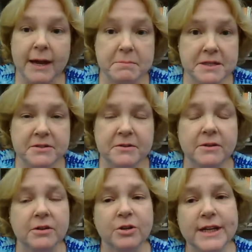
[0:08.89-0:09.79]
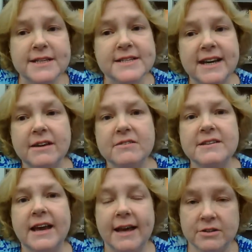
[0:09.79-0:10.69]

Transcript: aptitude, learning styles,